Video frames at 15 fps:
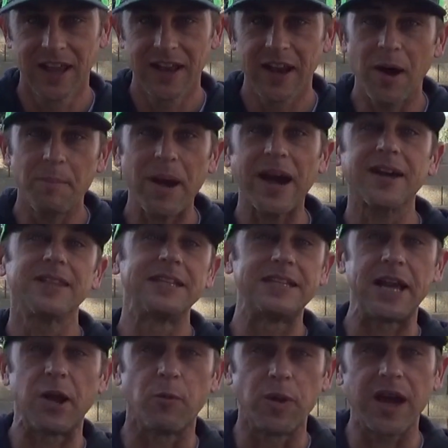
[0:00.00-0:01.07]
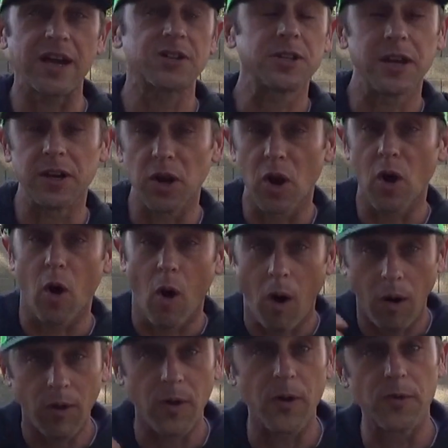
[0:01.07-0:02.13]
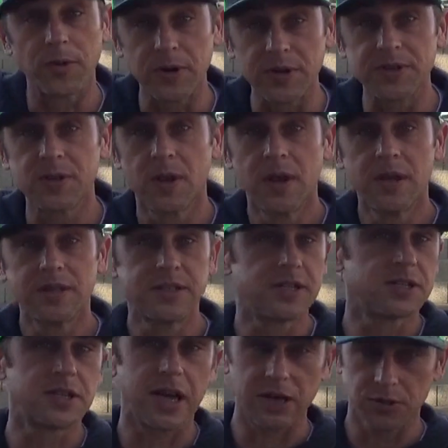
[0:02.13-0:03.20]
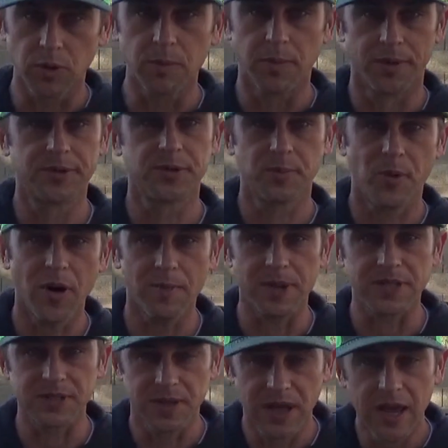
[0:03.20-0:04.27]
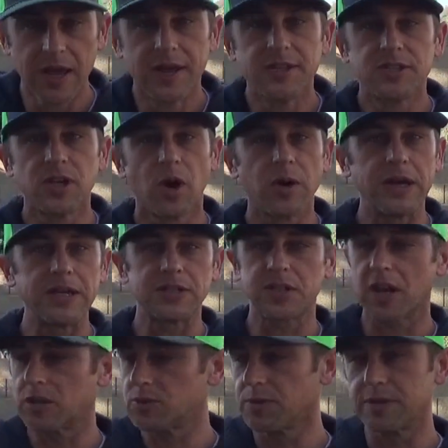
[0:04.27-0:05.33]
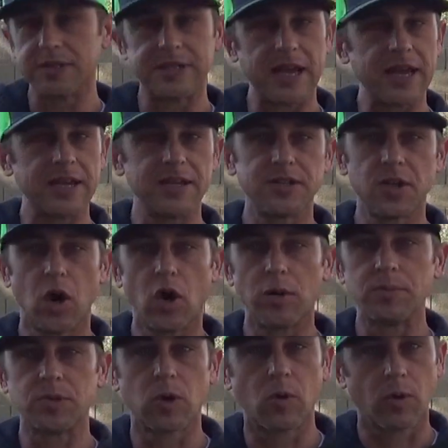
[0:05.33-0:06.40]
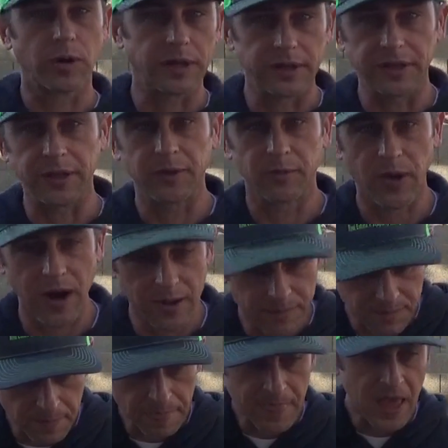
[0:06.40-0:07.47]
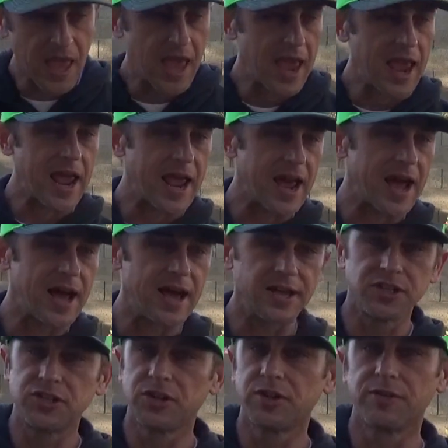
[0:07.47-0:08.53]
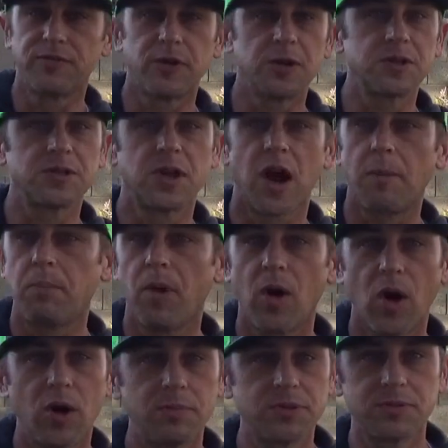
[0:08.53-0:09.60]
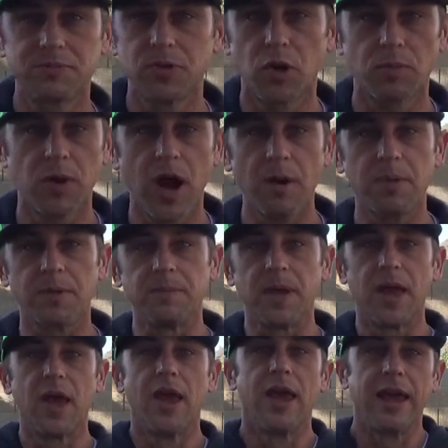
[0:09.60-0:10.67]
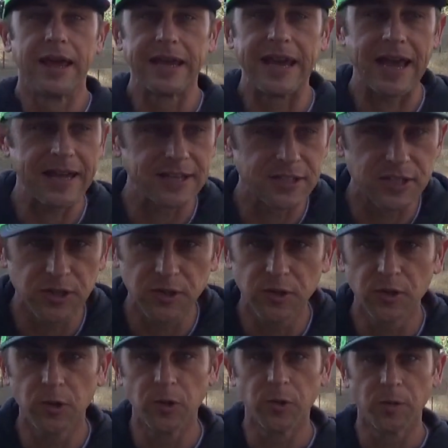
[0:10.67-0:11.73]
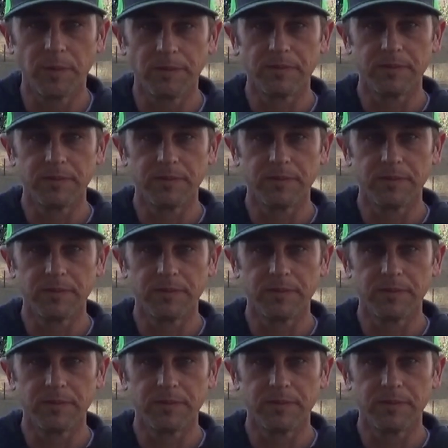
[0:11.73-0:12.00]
Now, back in the day, we actually had to call owners to schedule most appointments. So he scheduled the days, homes accordingly, right? And showed the first couple homes, no problem. Get to